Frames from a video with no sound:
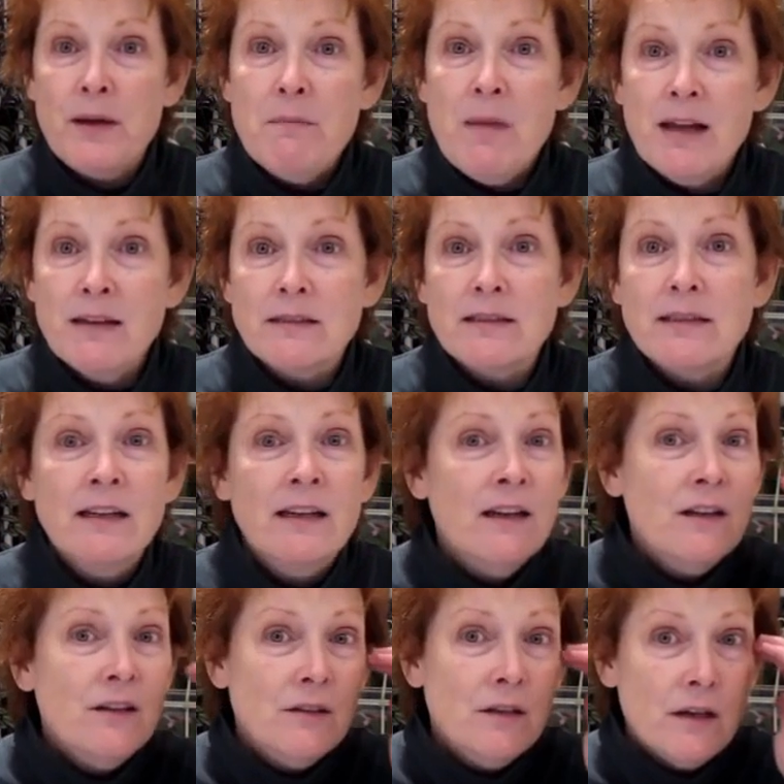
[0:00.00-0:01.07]
months.
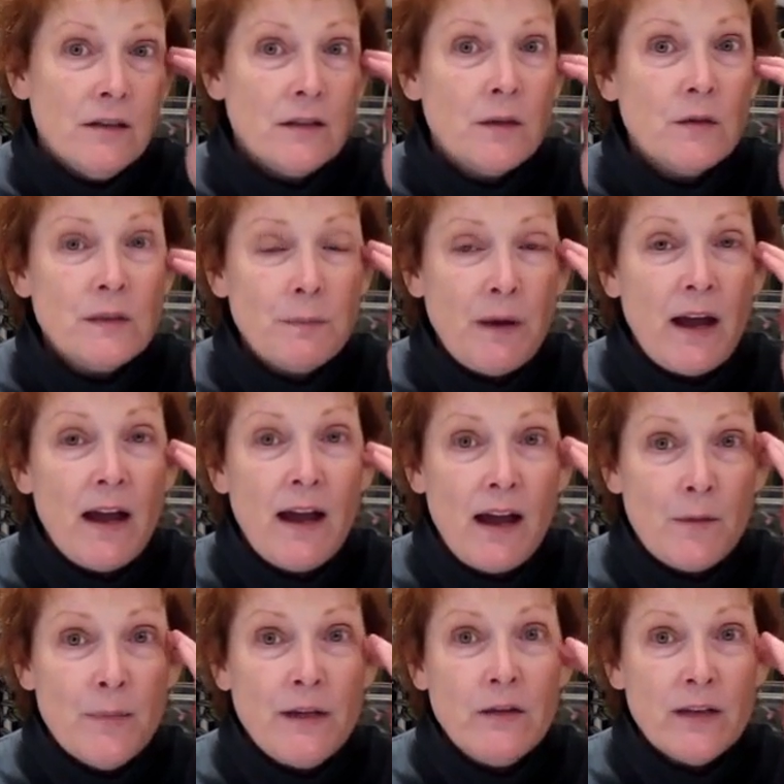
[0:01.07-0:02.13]
So
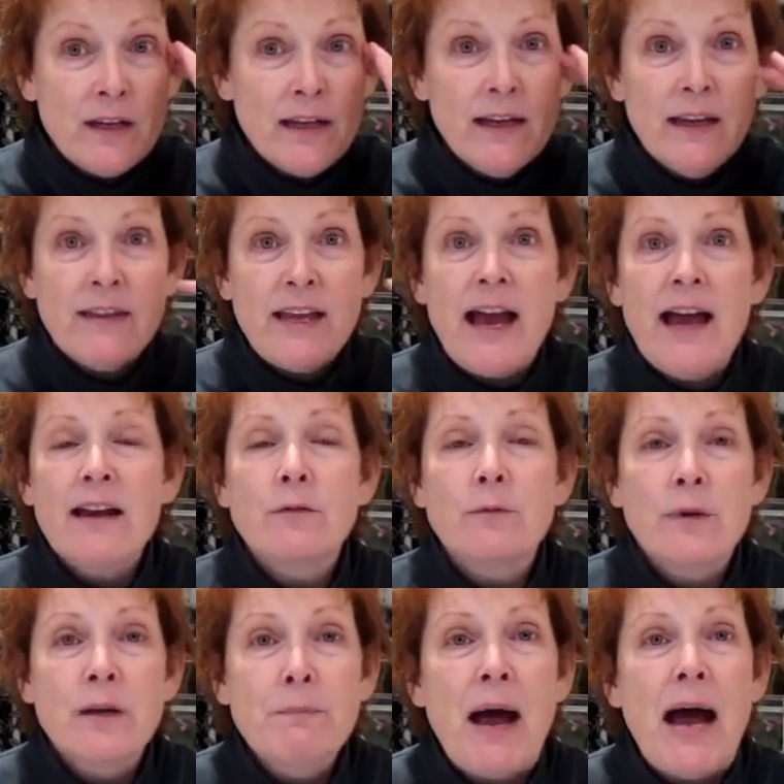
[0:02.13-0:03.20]
I'll be looking at that and
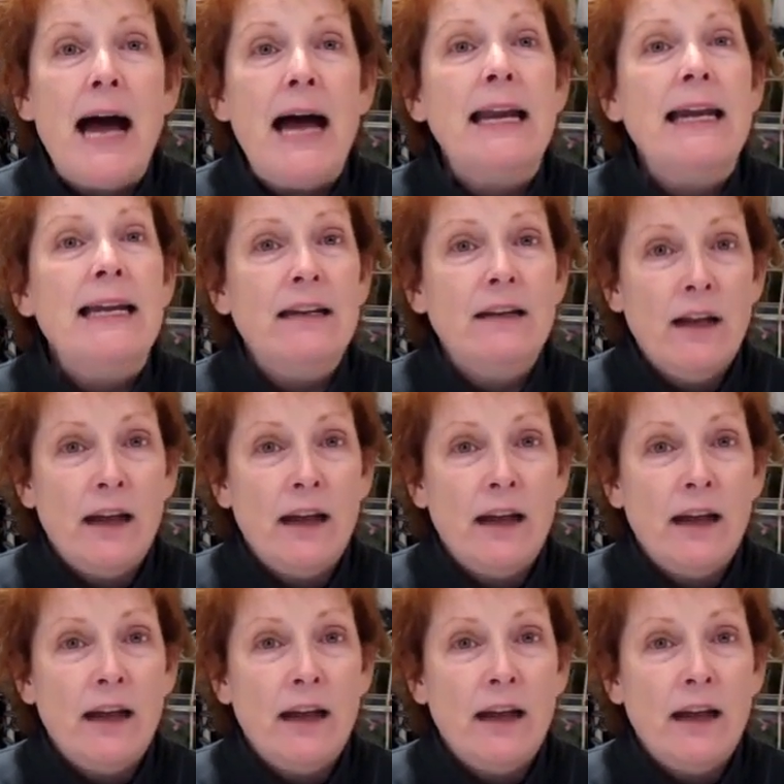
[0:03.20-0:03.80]
repotting and,